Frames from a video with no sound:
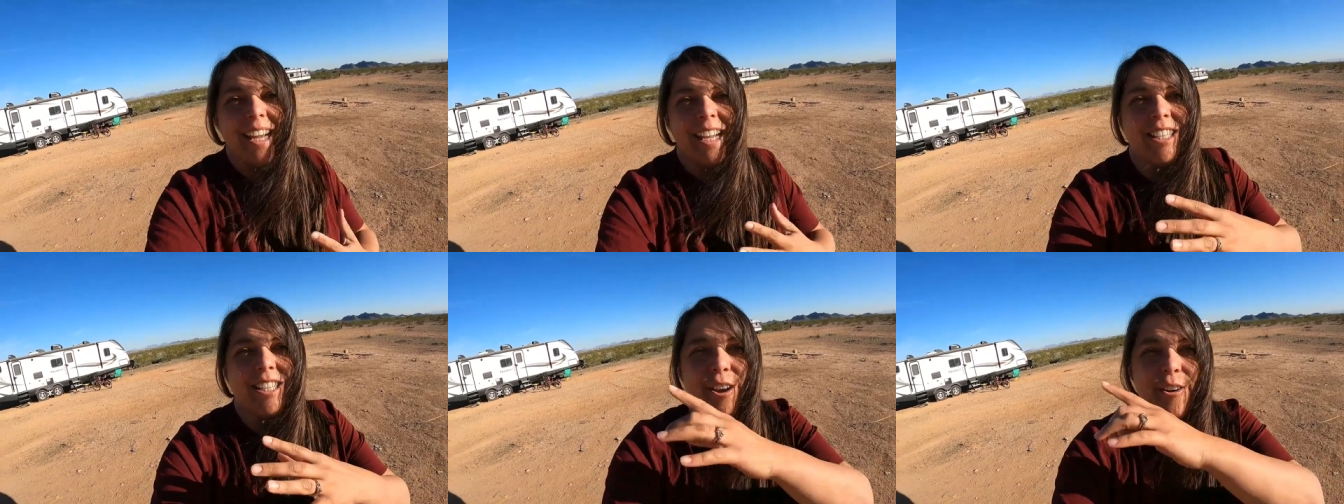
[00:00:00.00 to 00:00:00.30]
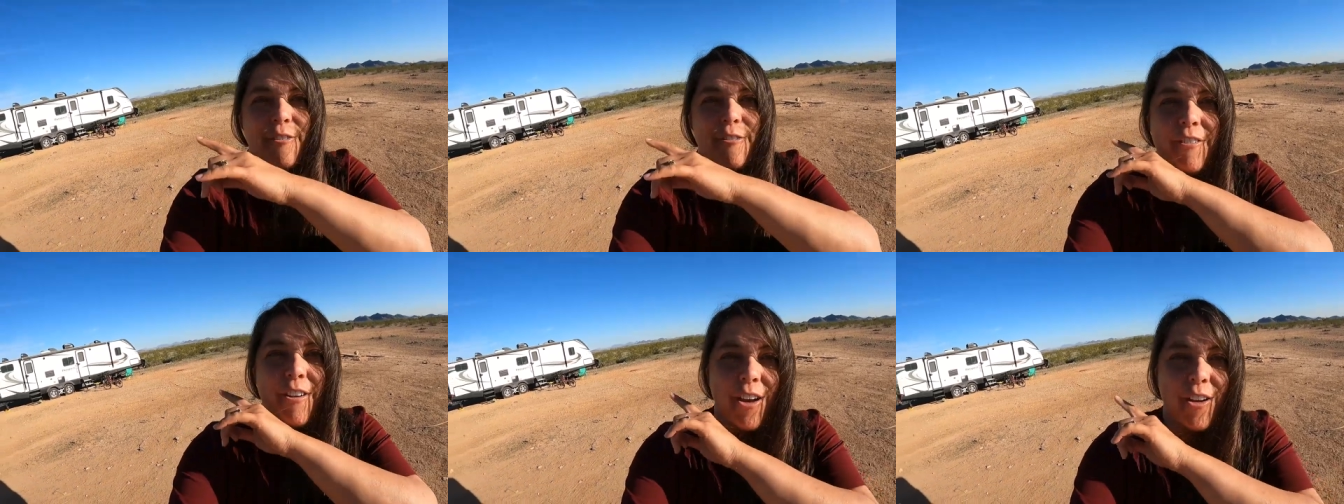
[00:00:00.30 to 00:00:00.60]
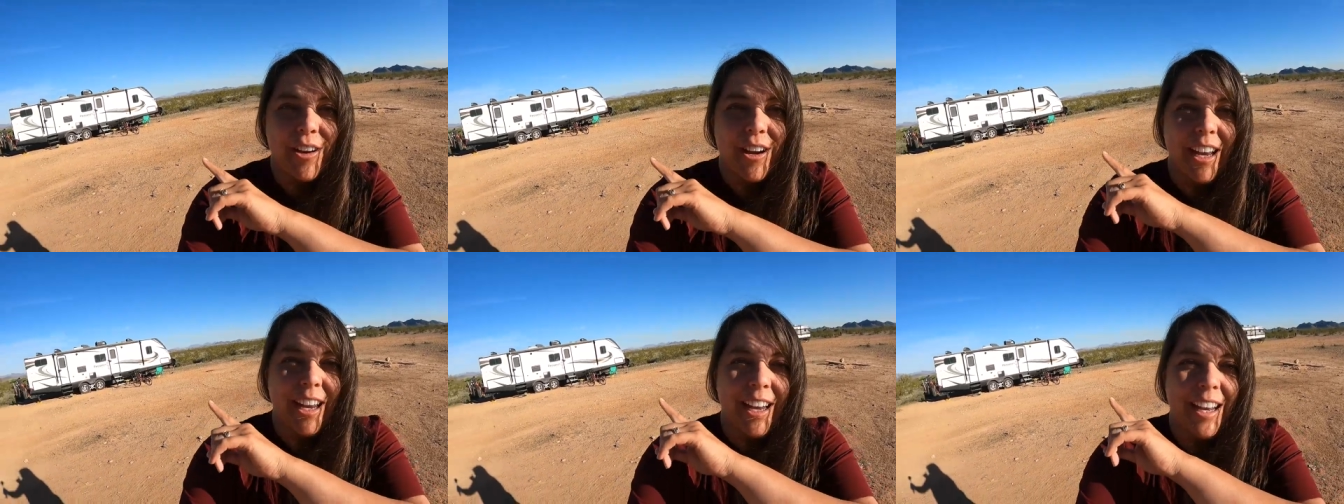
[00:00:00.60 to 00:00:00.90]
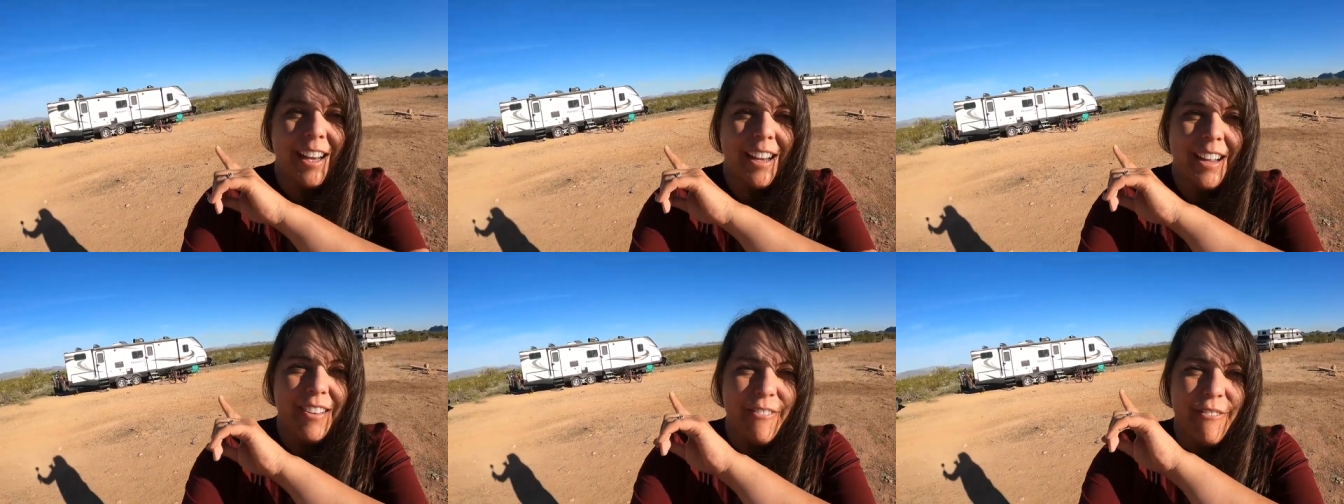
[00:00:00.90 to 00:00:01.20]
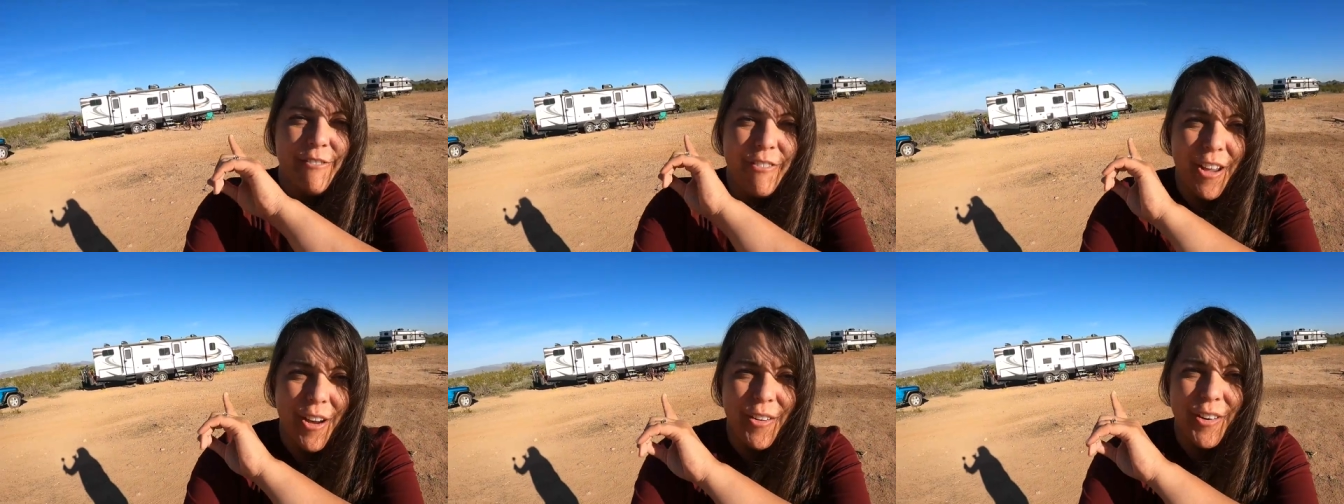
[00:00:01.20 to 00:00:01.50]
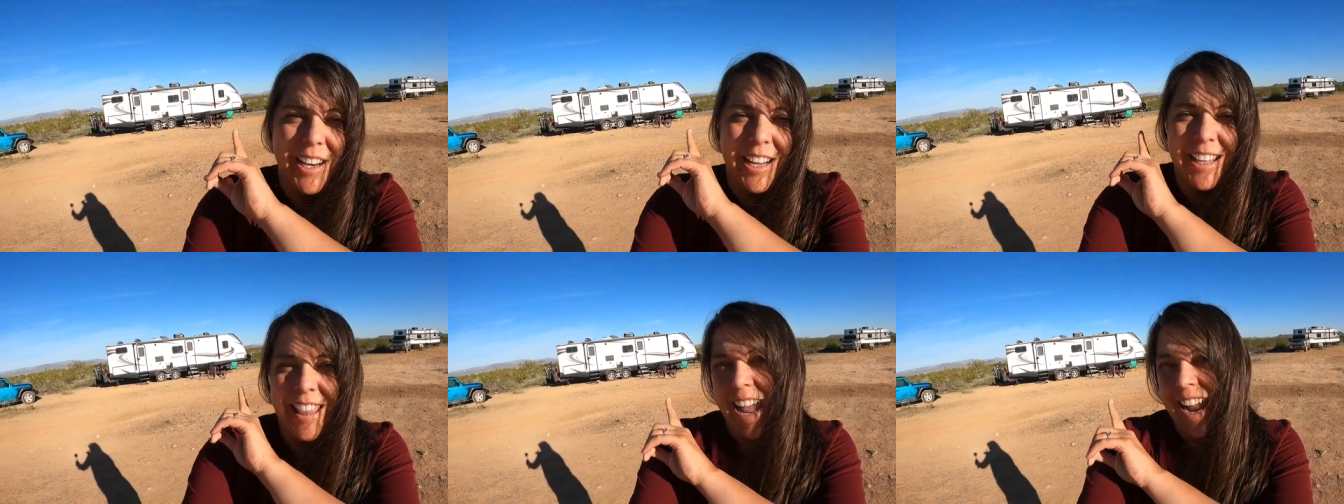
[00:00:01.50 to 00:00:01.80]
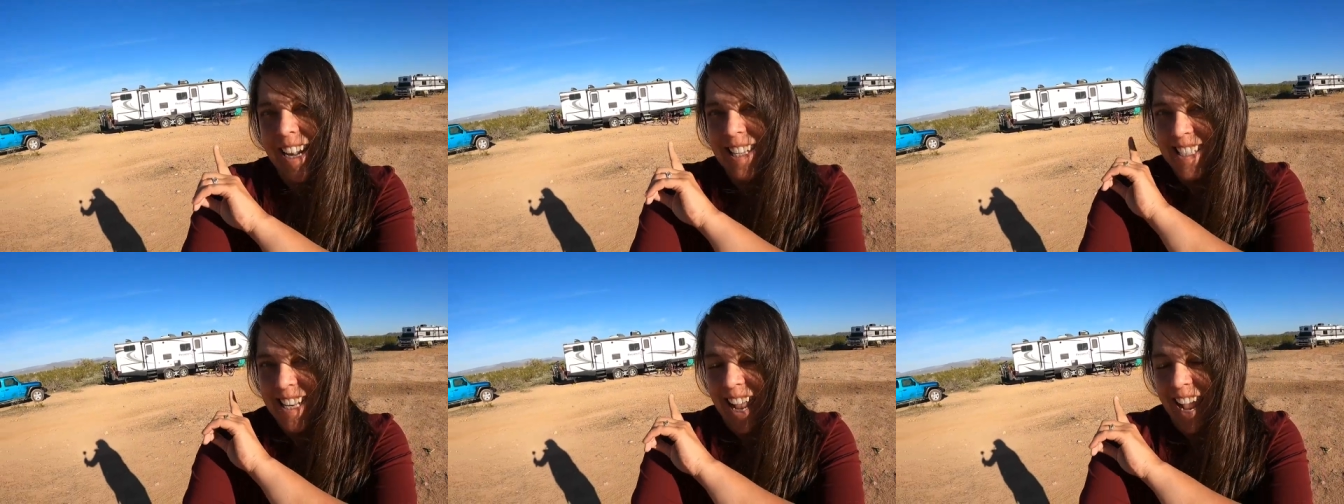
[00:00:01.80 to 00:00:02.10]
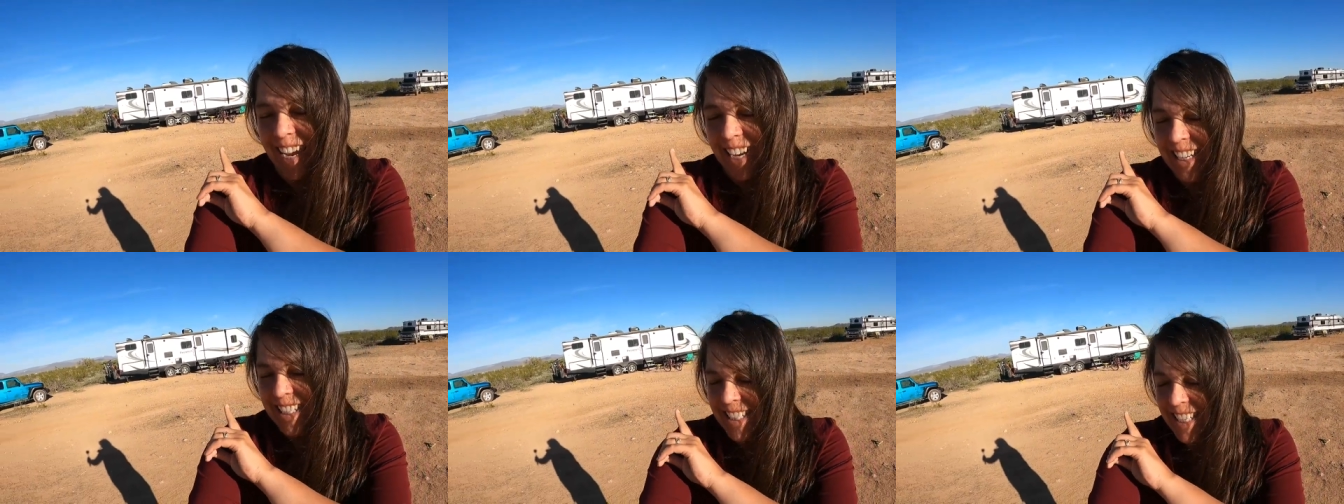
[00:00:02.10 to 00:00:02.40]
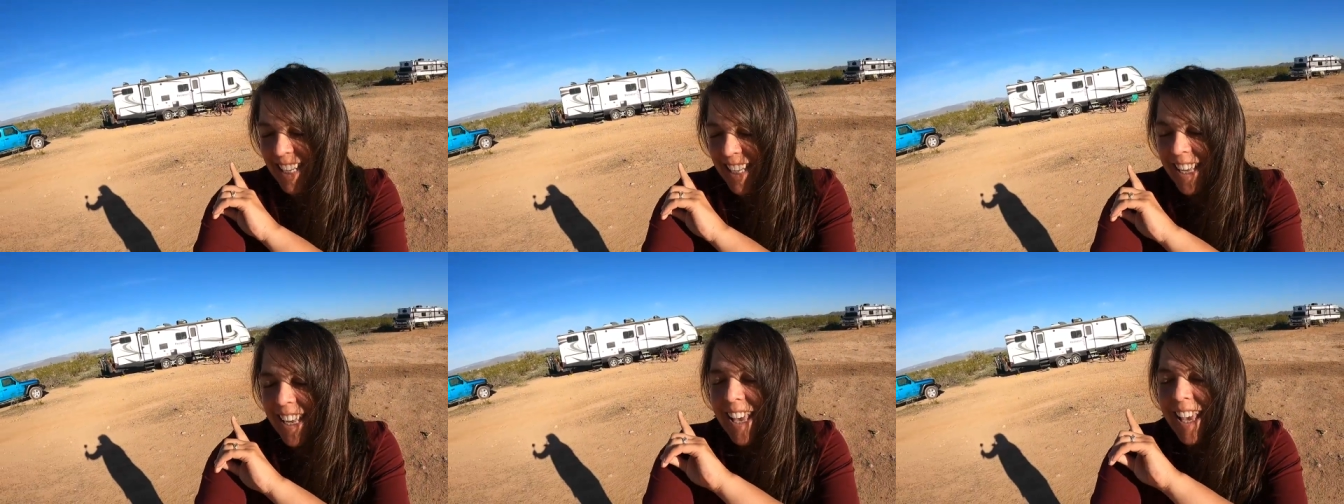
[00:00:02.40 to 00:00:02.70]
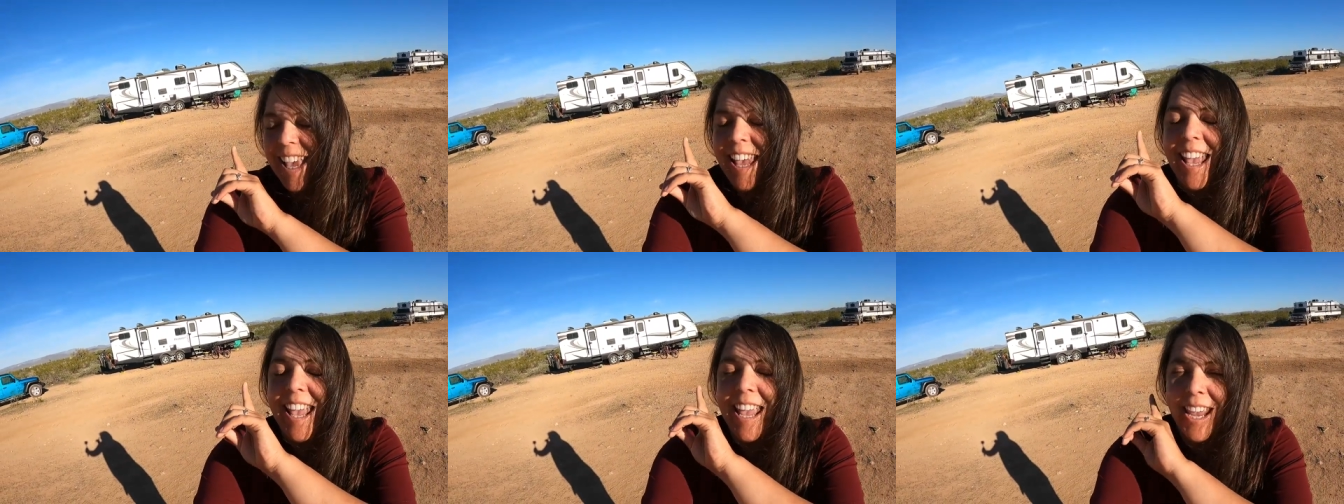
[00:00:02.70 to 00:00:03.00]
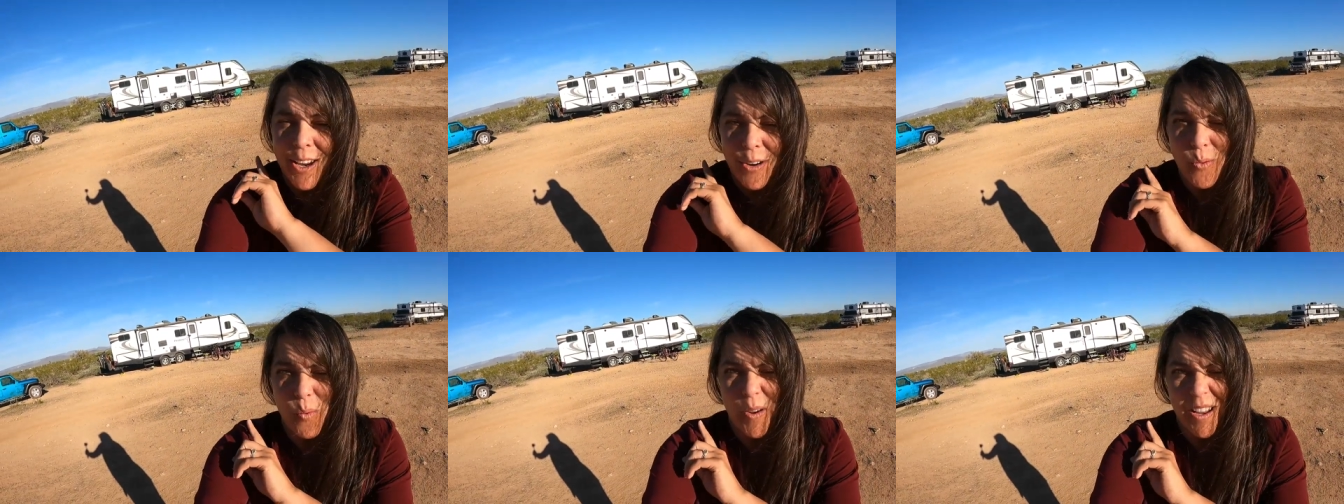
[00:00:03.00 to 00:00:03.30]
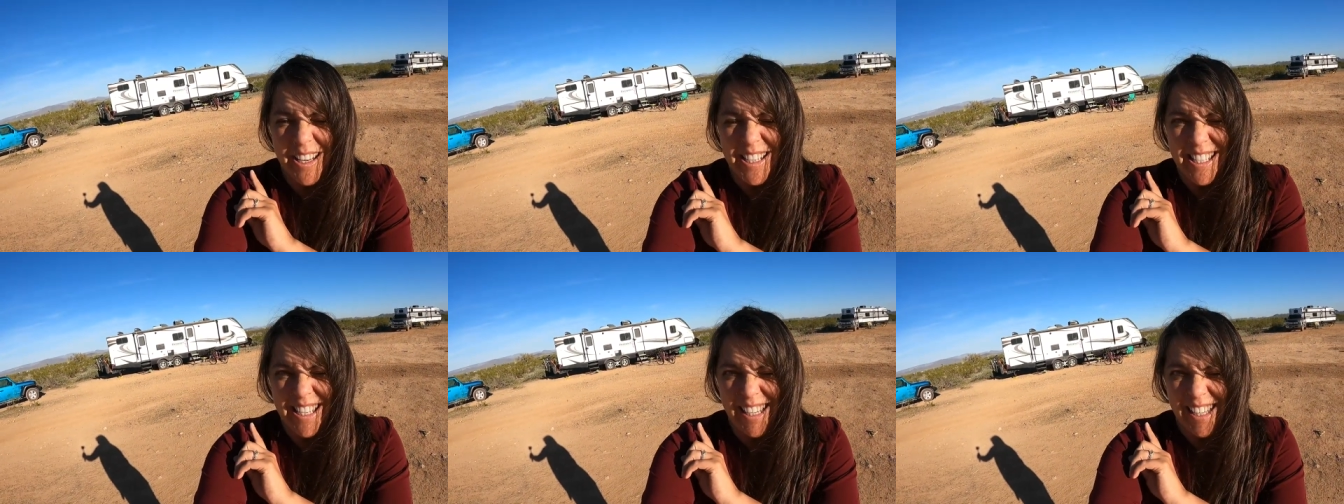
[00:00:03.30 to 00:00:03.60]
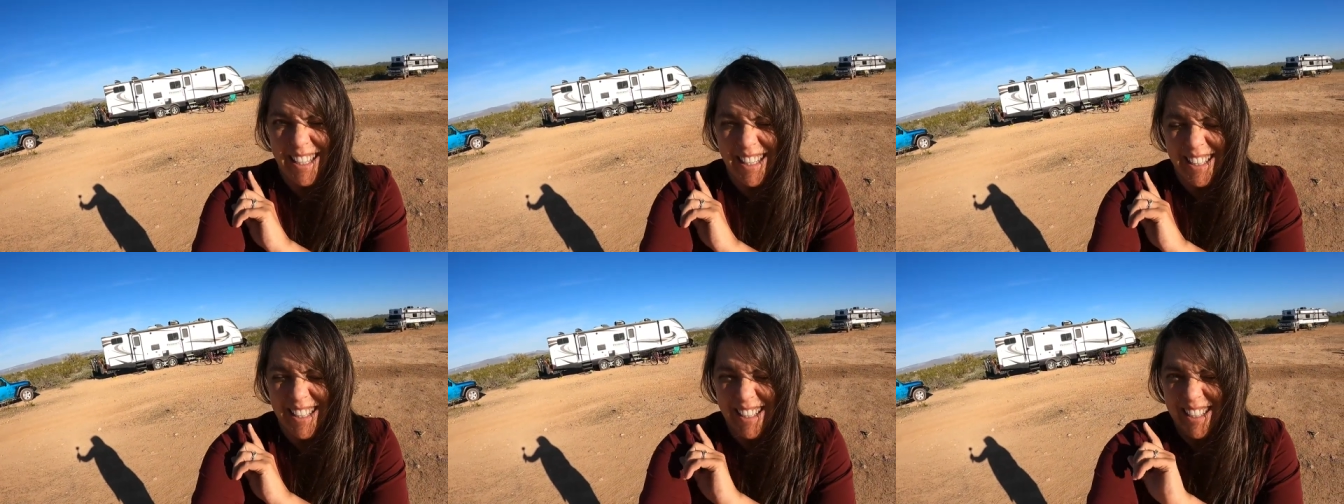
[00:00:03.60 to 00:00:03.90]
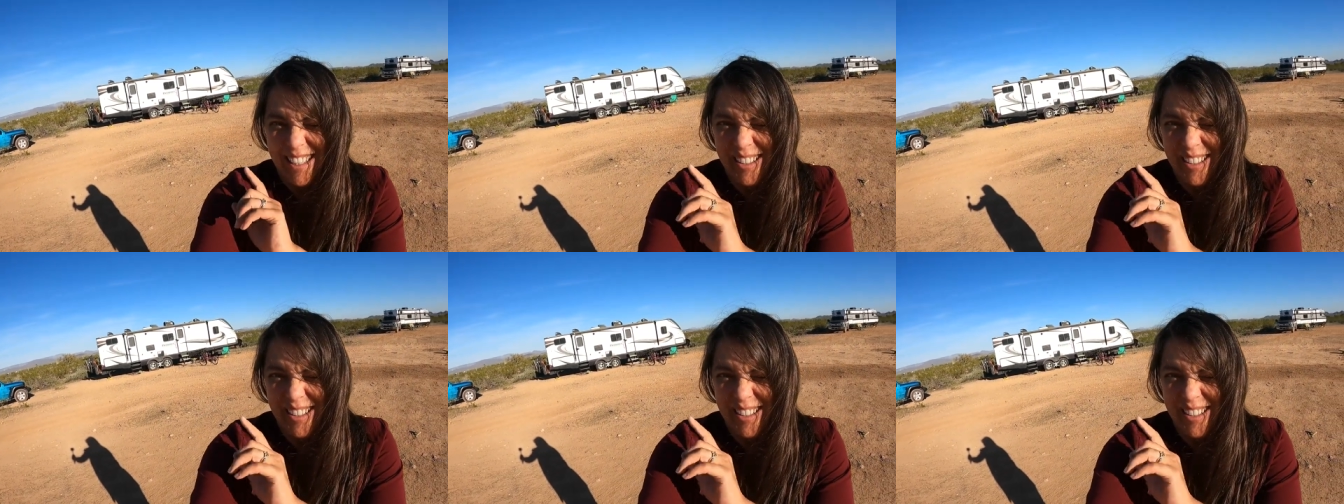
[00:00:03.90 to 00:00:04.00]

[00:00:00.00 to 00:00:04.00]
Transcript: is our very, very last night in Windy.